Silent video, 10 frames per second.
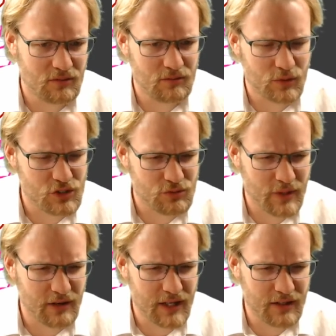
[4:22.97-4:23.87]
Which way
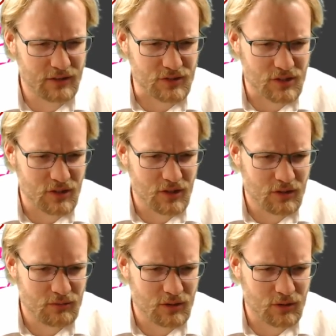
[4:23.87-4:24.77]
around?
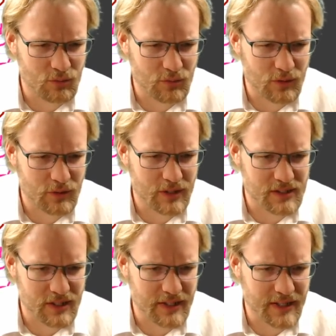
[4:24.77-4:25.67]
Well, we want
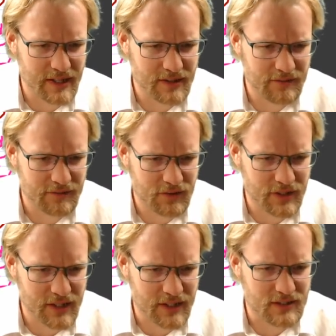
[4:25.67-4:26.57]
a negative
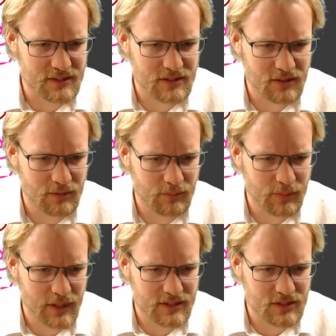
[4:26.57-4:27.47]
3x
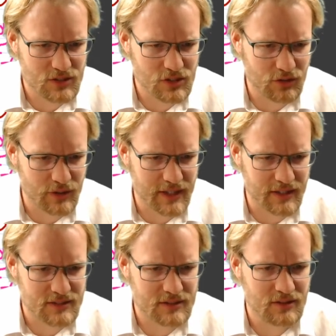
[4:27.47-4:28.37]
plus
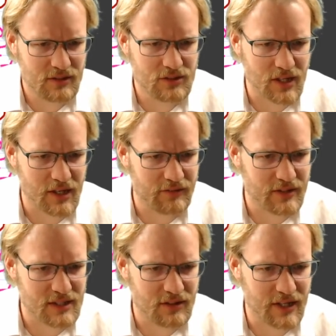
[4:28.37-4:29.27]
2x to give
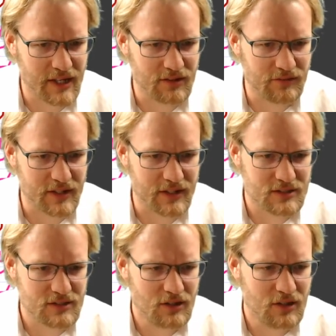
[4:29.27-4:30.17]
us our negative
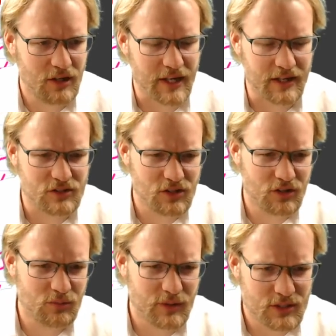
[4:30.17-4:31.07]
x. Okay,
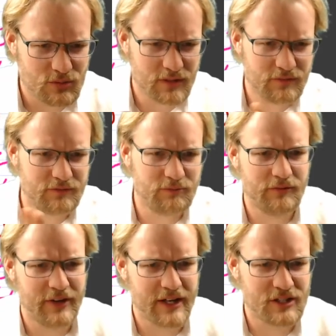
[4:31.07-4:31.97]
so once we've
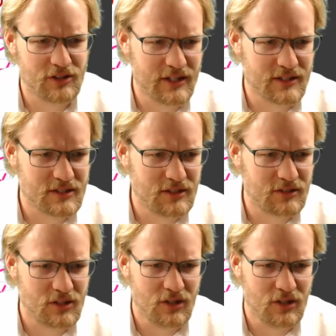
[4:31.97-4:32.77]
factorized it,